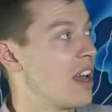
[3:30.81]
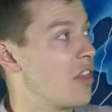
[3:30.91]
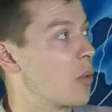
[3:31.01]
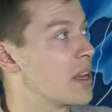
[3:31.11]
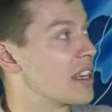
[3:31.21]

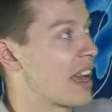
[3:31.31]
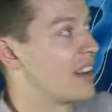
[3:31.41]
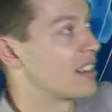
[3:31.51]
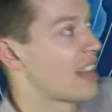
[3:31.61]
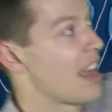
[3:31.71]
the
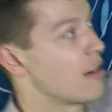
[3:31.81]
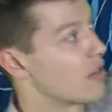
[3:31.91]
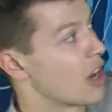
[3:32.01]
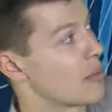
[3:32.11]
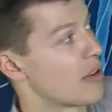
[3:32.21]
weekend as that area
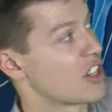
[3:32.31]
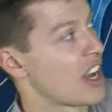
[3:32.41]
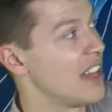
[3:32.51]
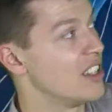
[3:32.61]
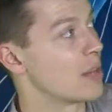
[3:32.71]
of low pressure
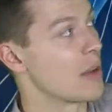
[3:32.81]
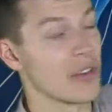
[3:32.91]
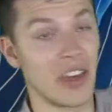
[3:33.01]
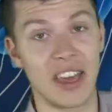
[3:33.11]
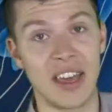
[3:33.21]
ends up
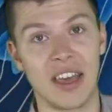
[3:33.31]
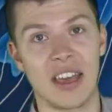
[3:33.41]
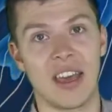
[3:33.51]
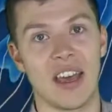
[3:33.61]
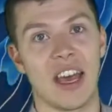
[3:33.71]
over here
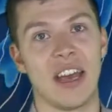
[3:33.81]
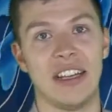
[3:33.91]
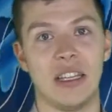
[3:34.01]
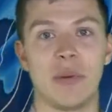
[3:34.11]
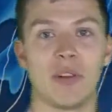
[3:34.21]

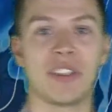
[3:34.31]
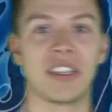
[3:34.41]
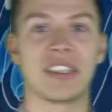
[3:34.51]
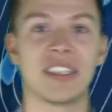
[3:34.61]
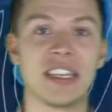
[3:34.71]
in the
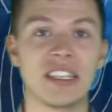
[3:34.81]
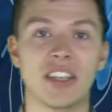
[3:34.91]
Baltic Sea.